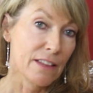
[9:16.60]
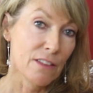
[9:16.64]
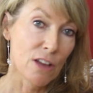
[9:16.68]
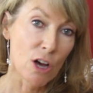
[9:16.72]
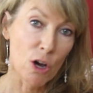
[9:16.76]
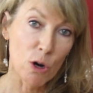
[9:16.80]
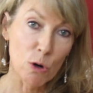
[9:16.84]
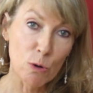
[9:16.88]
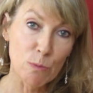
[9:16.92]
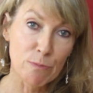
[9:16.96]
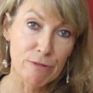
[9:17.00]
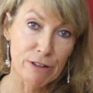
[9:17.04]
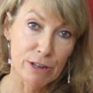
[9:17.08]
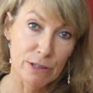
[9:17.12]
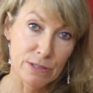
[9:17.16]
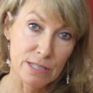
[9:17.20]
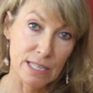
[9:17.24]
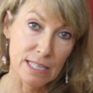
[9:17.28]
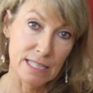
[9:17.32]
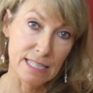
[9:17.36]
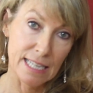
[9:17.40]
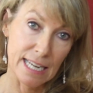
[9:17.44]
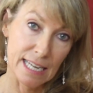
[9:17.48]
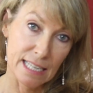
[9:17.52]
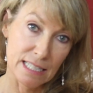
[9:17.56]
The whole
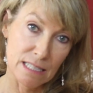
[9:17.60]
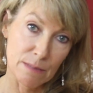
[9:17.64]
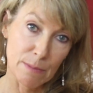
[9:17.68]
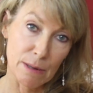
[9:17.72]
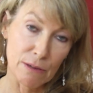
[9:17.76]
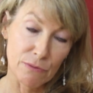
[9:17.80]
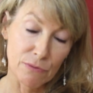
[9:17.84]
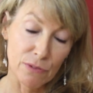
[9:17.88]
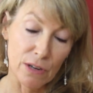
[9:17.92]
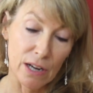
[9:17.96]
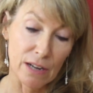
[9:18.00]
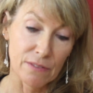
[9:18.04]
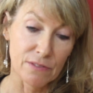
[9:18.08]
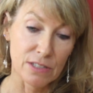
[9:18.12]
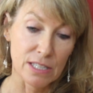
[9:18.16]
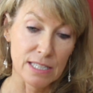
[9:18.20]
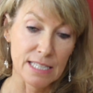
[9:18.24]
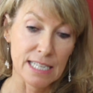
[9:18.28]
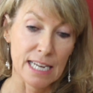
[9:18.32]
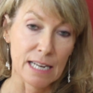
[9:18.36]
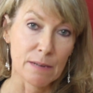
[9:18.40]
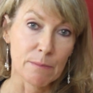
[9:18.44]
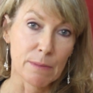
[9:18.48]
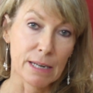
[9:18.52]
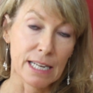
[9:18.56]
process takes about 5 to
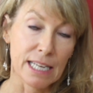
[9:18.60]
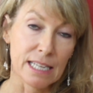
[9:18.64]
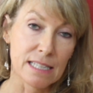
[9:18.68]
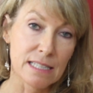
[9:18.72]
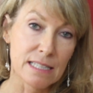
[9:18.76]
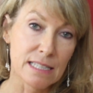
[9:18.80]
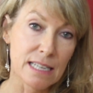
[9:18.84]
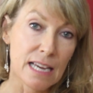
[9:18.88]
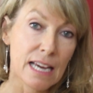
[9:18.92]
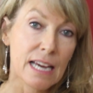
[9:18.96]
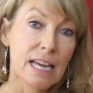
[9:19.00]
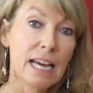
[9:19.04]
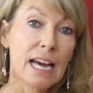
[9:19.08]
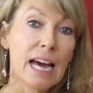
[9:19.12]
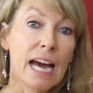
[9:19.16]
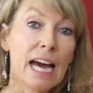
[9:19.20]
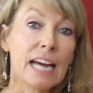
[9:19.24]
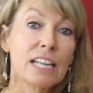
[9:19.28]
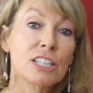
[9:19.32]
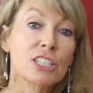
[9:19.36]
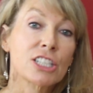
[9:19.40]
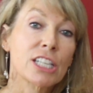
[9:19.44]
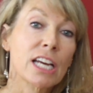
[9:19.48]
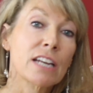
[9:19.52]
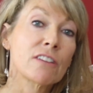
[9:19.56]
10 minutes,
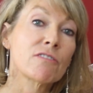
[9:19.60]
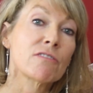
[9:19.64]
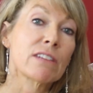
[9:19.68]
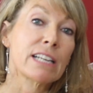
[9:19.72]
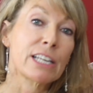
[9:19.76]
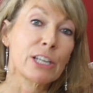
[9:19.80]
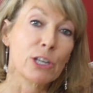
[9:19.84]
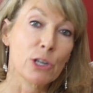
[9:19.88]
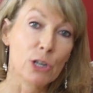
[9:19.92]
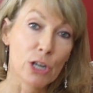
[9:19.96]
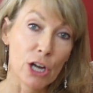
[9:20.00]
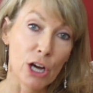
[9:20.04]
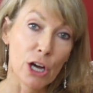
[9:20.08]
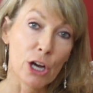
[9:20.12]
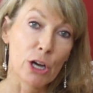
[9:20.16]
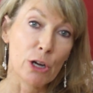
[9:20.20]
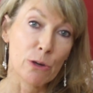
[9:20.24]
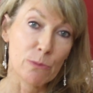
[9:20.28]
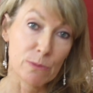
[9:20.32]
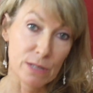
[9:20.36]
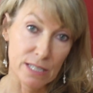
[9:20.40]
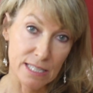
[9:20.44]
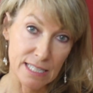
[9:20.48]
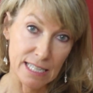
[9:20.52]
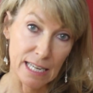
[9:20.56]
and generally you go
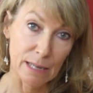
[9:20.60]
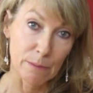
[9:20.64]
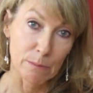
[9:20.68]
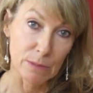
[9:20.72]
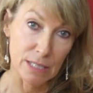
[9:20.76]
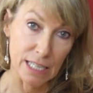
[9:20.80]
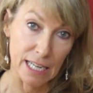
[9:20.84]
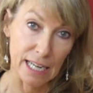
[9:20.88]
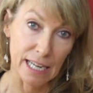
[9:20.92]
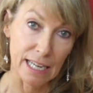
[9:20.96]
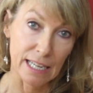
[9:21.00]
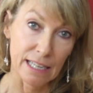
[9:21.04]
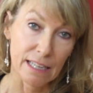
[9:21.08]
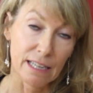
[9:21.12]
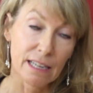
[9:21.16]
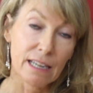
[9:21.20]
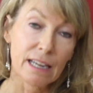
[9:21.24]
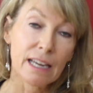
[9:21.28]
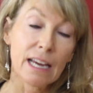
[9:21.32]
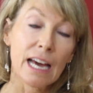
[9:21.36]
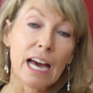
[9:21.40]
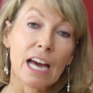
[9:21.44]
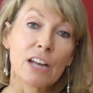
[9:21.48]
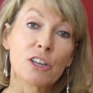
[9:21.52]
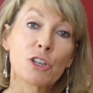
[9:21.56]
home the same day
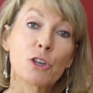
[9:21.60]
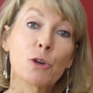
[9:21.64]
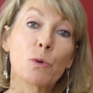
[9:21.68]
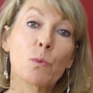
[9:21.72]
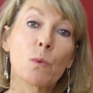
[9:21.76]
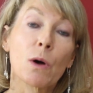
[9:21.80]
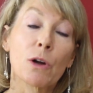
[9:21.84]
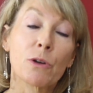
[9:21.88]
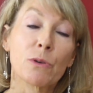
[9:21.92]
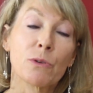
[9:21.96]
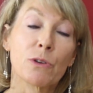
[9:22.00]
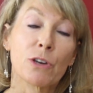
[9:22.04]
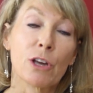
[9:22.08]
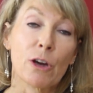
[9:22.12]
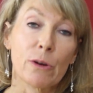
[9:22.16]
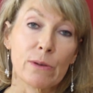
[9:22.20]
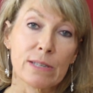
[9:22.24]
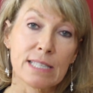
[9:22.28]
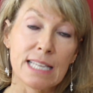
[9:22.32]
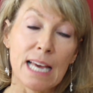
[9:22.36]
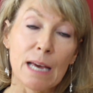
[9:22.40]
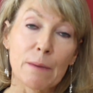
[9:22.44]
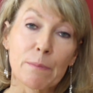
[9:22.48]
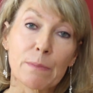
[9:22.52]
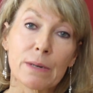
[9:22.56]
and you won't know
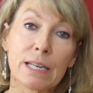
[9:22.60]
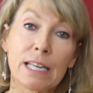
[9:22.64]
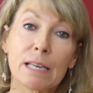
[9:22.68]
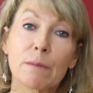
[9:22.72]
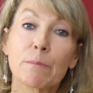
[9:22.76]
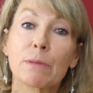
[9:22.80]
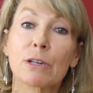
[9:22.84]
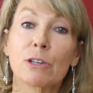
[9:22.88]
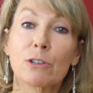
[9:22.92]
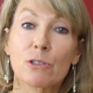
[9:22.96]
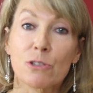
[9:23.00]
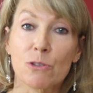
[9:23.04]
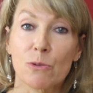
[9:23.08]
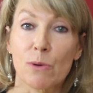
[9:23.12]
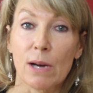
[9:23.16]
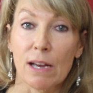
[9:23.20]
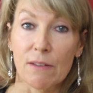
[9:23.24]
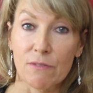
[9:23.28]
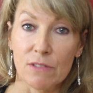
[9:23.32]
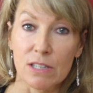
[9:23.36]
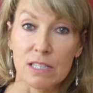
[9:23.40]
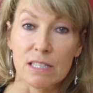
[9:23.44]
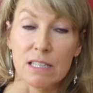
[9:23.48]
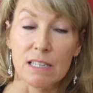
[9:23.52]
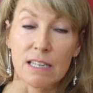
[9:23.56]
it's happening because you'll
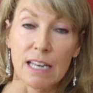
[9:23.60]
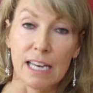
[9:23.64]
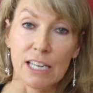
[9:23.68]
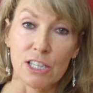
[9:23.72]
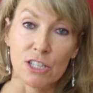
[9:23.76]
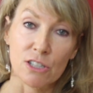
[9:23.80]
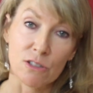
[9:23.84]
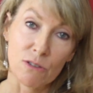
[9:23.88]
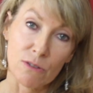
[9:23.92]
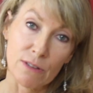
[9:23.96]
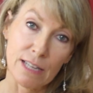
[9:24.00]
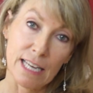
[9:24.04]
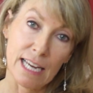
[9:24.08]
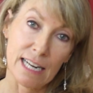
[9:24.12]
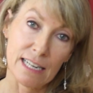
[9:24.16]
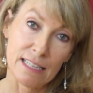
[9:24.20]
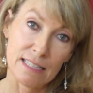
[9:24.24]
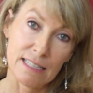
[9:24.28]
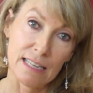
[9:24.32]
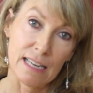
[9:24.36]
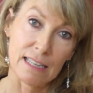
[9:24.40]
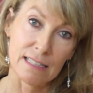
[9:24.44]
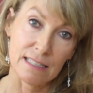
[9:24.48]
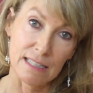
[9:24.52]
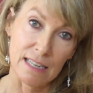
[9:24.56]
have the sedation or the
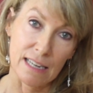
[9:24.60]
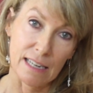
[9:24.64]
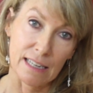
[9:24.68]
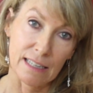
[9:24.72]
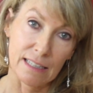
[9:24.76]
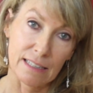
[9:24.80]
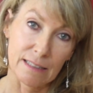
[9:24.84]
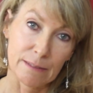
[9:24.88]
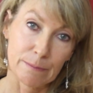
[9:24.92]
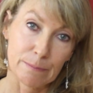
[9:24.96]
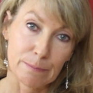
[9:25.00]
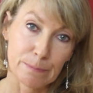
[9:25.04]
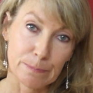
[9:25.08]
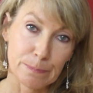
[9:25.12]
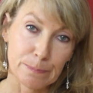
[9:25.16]
anaesthetic.